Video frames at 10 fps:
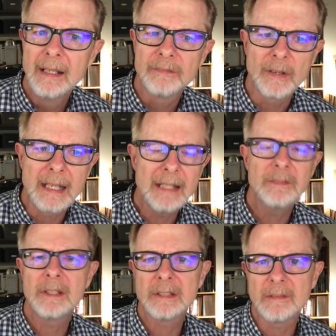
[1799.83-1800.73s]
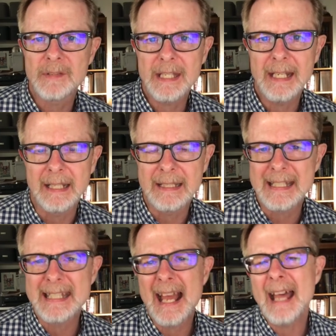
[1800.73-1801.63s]
forgiveness of sin. It does
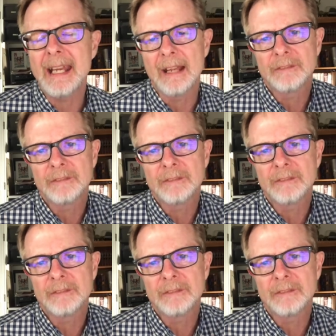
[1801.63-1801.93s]
not have to